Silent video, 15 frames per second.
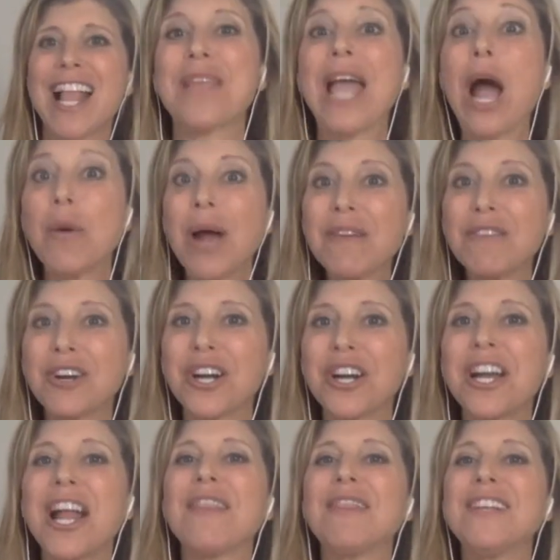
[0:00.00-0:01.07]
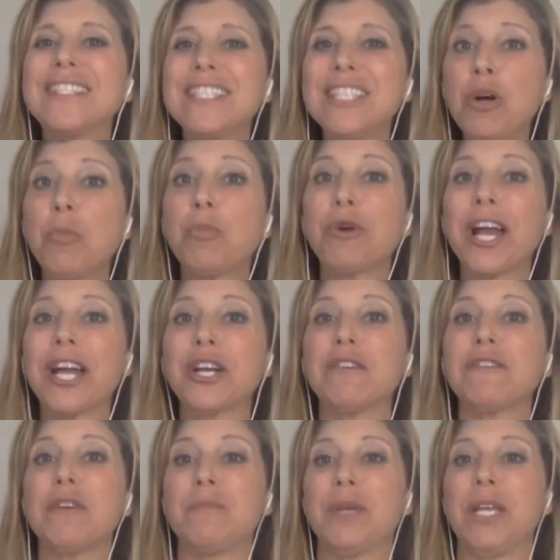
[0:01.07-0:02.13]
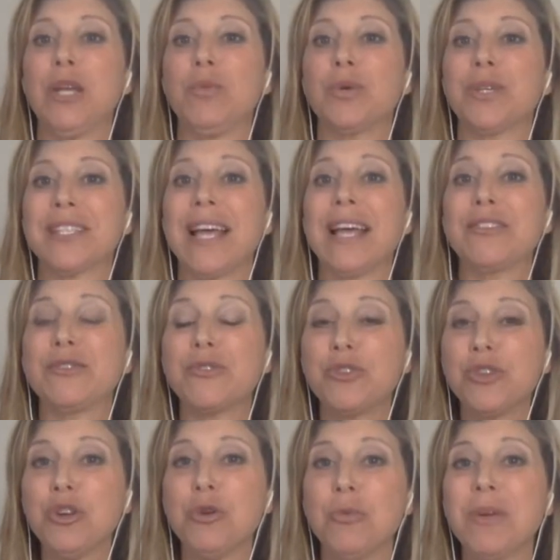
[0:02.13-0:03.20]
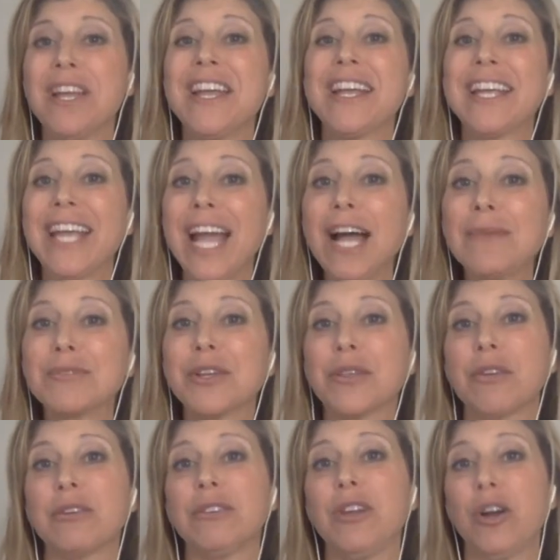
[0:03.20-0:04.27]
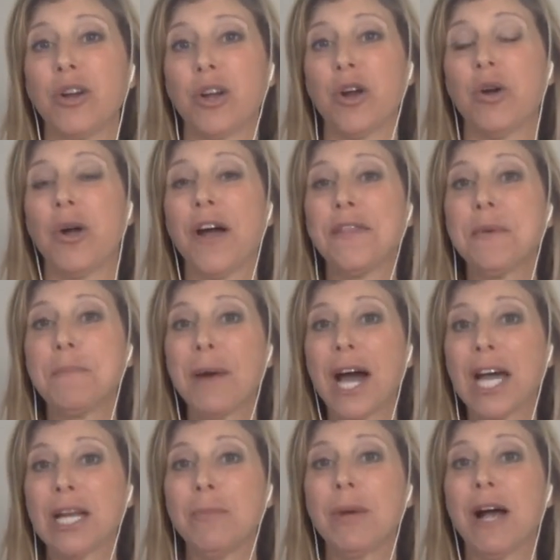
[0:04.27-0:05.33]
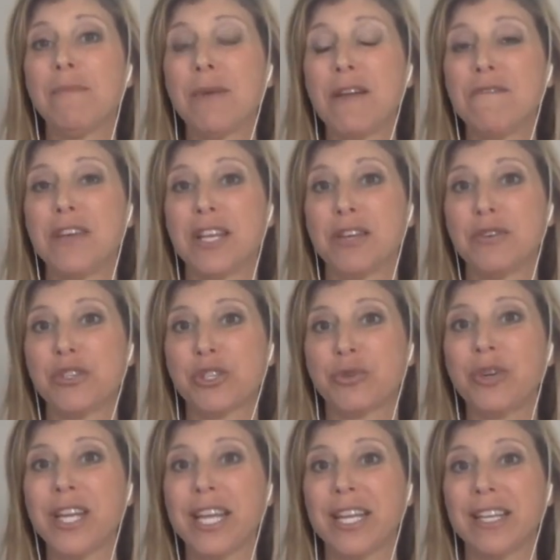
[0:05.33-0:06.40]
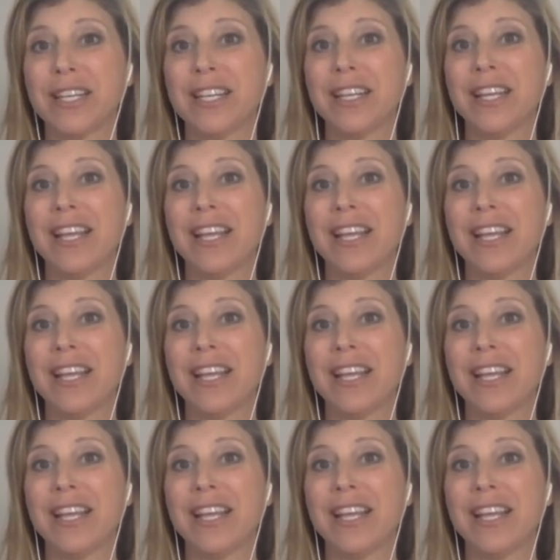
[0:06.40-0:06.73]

However, the deal breaker for me was that Zoom kept their logo on the bottom of my video screen.